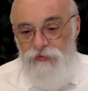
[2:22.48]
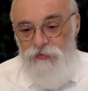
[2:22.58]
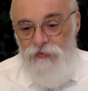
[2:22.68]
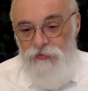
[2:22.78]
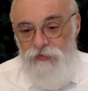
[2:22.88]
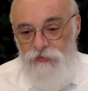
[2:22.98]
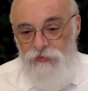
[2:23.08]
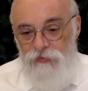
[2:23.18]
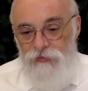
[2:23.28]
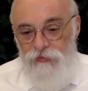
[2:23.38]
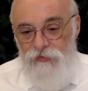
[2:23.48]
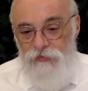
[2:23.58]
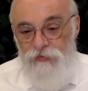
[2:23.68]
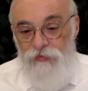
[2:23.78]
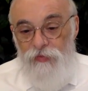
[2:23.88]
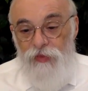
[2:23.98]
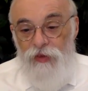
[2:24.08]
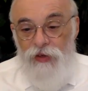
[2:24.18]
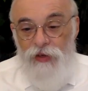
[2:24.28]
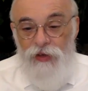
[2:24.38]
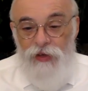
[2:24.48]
(silence)